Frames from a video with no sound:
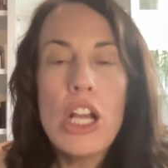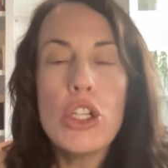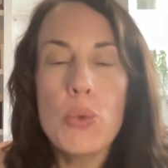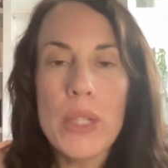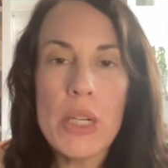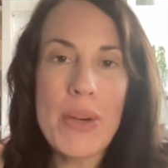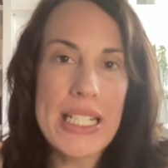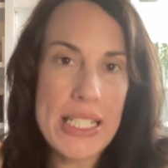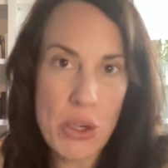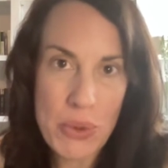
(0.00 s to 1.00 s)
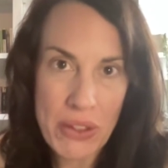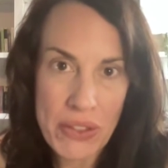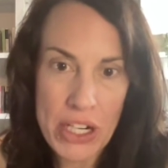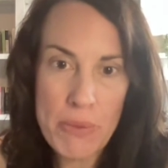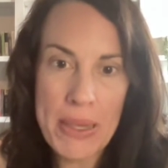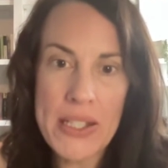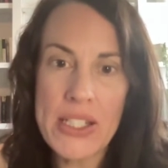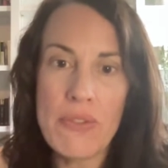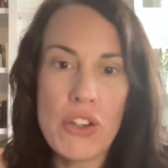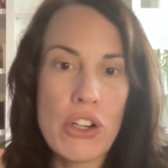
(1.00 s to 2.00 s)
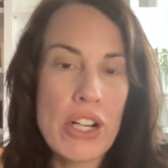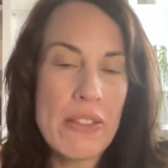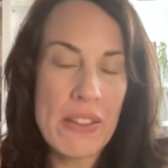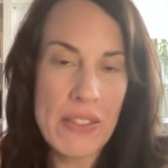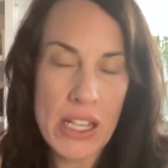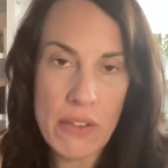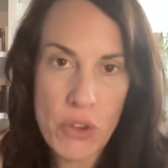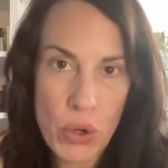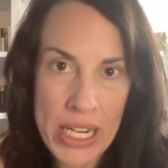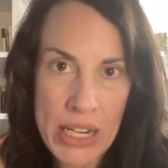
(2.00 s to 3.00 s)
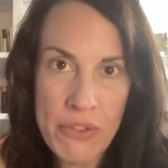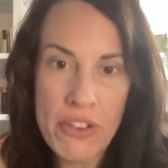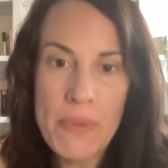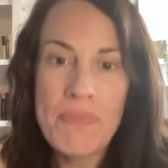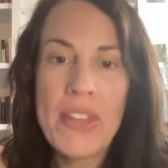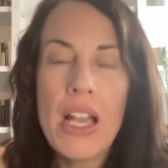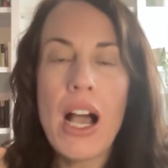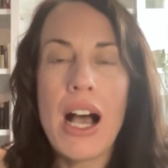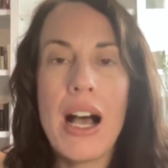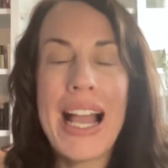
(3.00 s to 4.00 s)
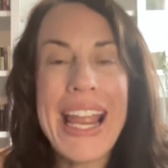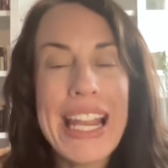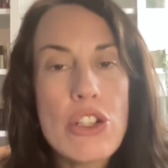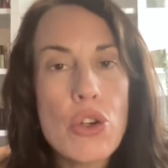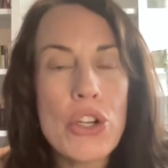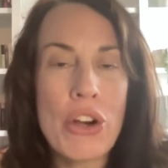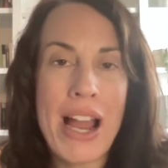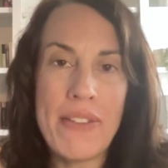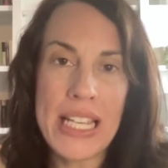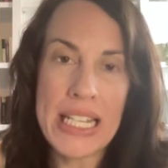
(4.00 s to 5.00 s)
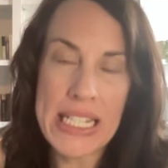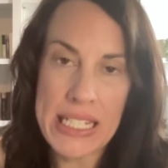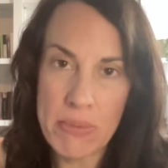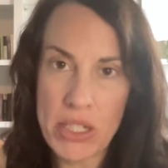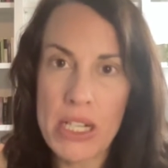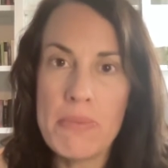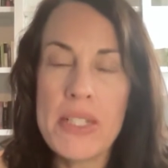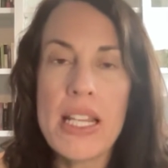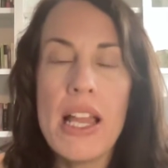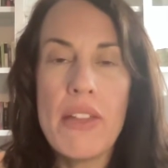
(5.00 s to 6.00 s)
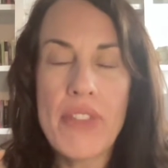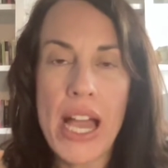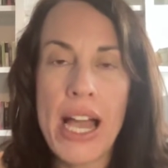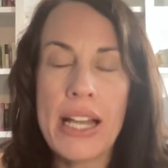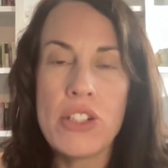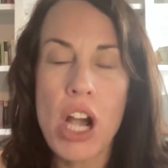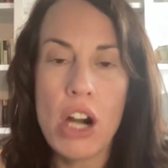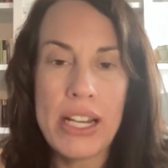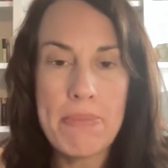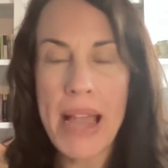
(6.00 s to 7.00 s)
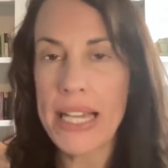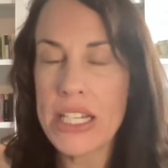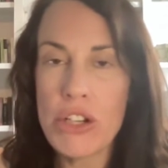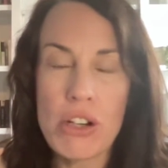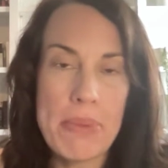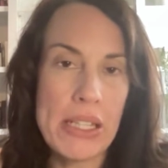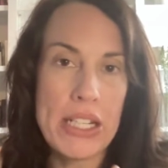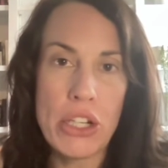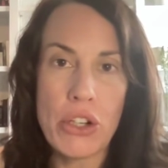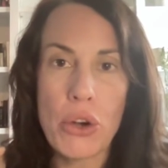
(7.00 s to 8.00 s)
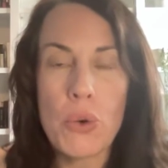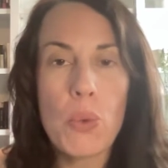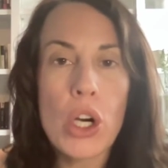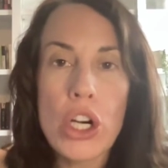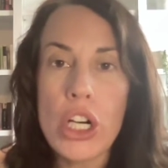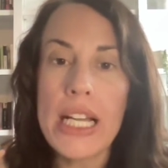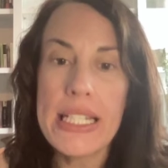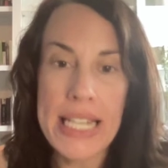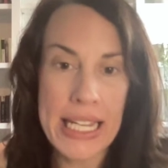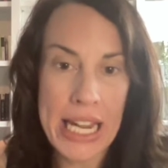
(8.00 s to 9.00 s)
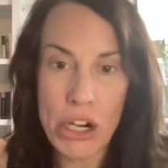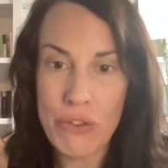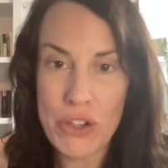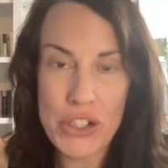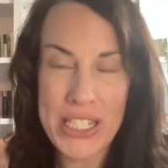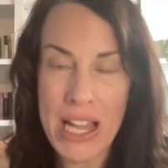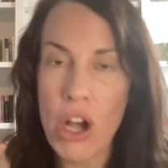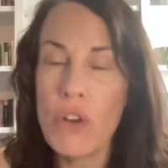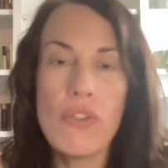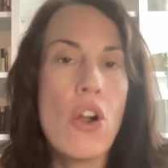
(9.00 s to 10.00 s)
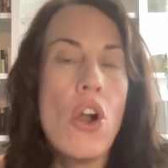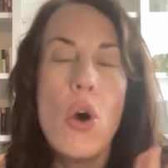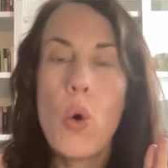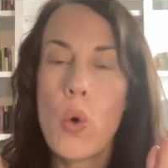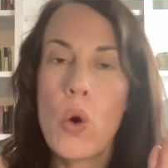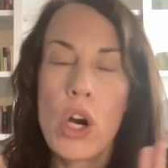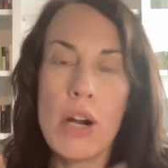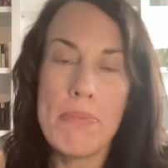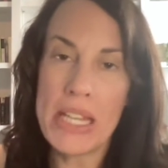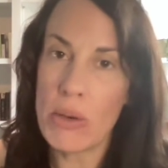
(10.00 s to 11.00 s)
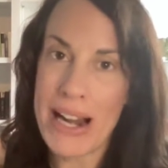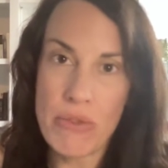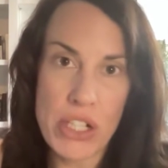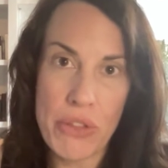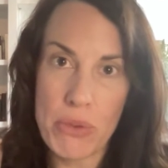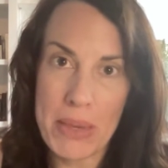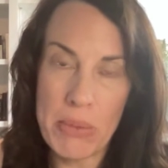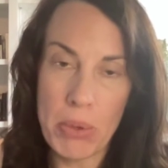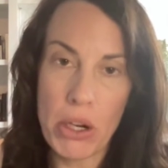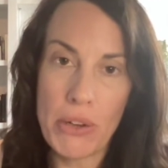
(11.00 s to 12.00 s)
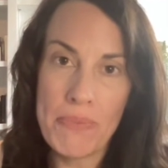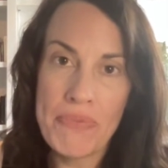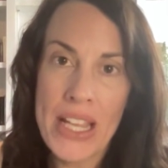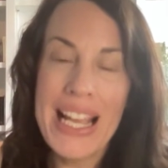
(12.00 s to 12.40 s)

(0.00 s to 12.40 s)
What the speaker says: You really want to stick with a therapist if you're in the thick of grief and or you're having any symptoms that are impacting your ability to go to work, take care of yourself, or be around other people.